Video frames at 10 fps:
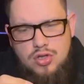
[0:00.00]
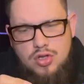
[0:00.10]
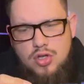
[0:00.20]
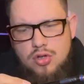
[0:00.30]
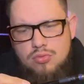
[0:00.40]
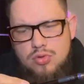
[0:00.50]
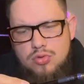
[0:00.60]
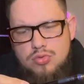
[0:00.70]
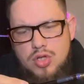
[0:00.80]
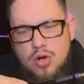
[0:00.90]

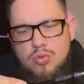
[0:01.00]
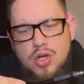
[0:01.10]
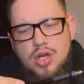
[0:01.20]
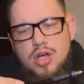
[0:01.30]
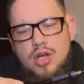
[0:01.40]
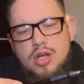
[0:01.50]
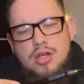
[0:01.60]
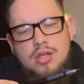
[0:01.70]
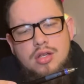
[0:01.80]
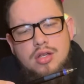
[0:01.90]
Toga,
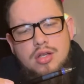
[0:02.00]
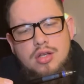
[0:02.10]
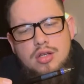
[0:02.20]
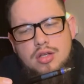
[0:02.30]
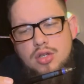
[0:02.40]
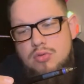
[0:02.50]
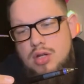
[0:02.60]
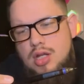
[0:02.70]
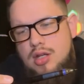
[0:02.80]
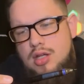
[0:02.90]

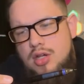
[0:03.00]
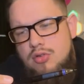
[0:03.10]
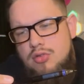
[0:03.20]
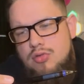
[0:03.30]
Uni Toga